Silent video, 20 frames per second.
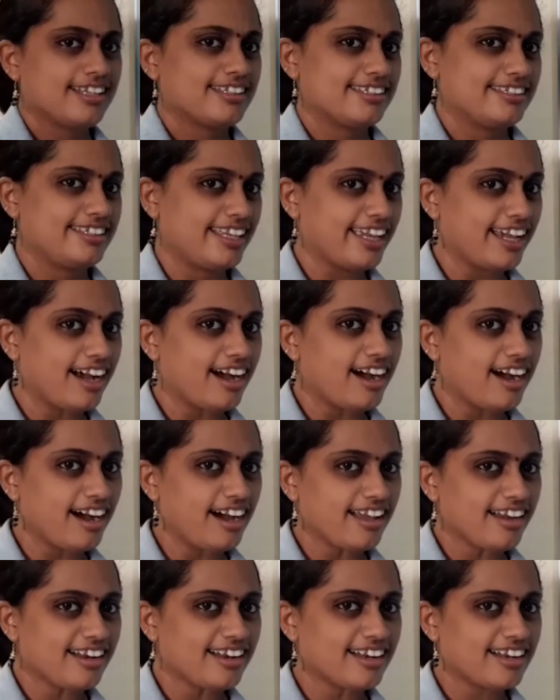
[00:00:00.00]
They are,
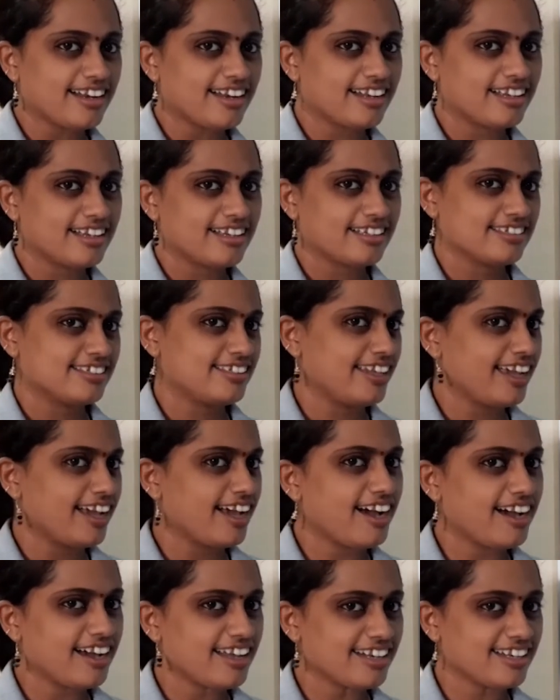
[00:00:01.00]
they
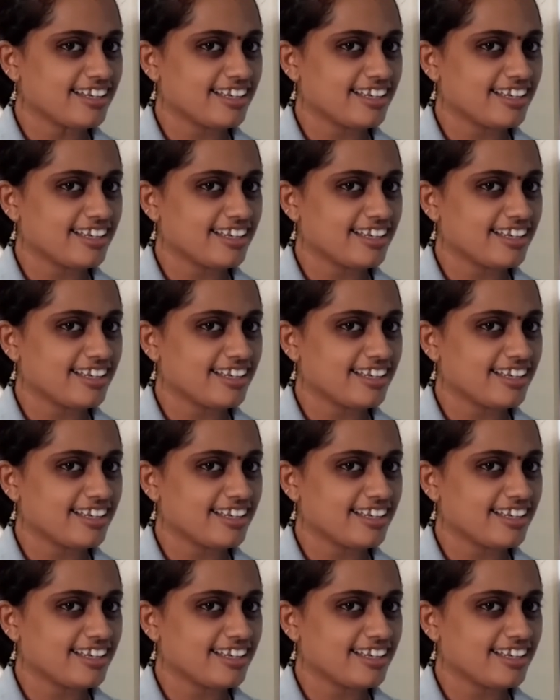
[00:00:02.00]
are,